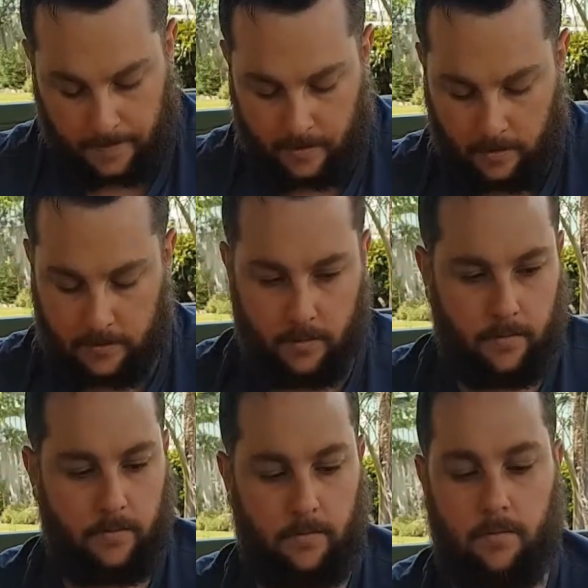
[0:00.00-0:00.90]
I looked at
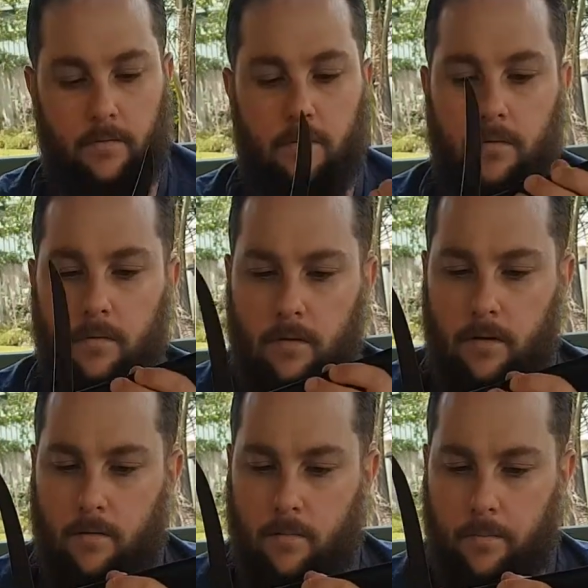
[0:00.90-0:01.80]

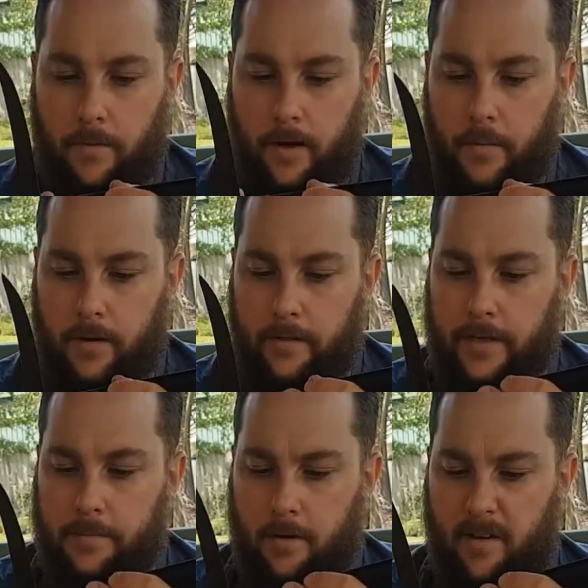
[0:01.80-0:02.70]
buying one of
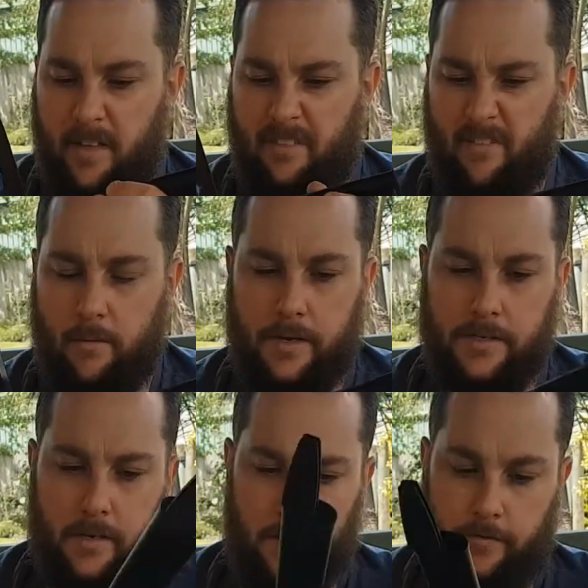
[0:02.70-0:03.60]
these probably about 3 weeks
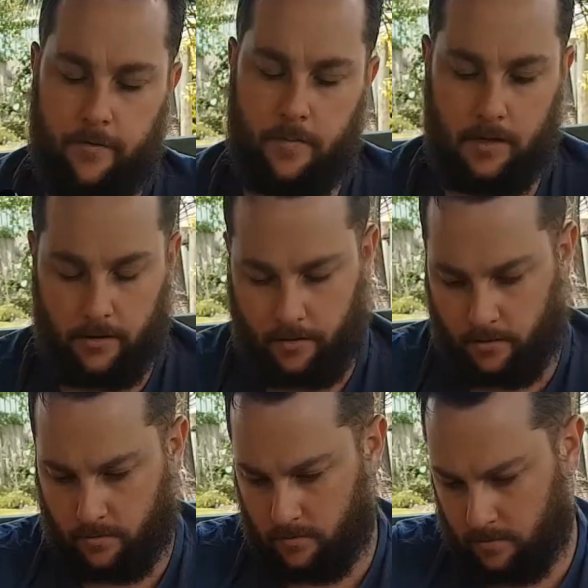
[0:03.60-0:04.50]
ago from my
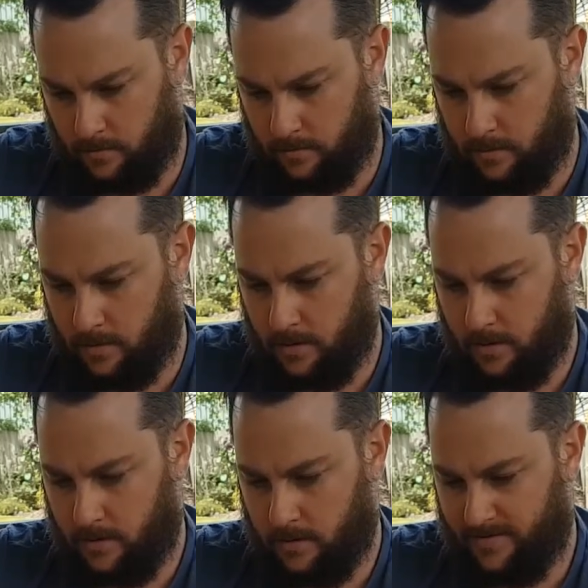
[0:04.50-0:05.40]
local
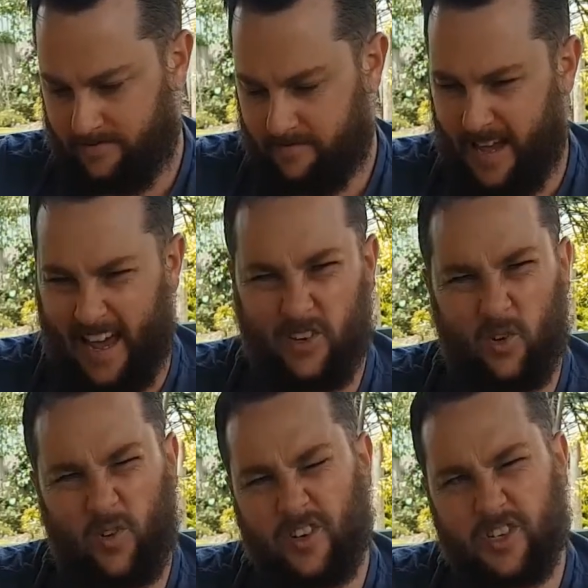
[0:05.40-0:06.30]

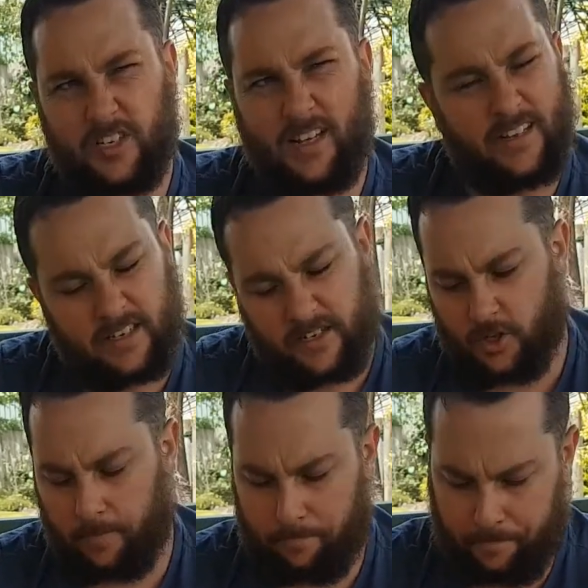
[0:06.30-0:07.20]
outdoor fishing hunting
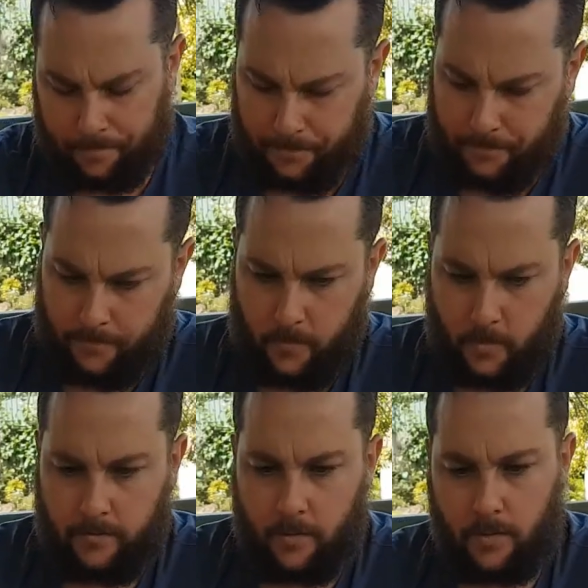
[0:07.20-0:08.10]
shop,
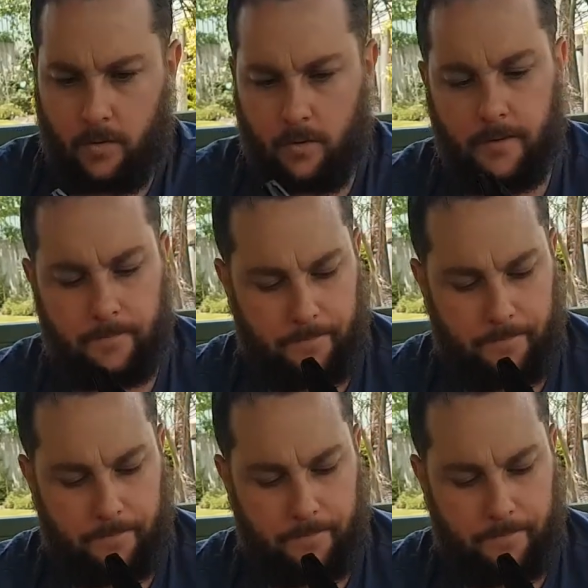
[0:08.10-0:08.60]
whatever you want to call it.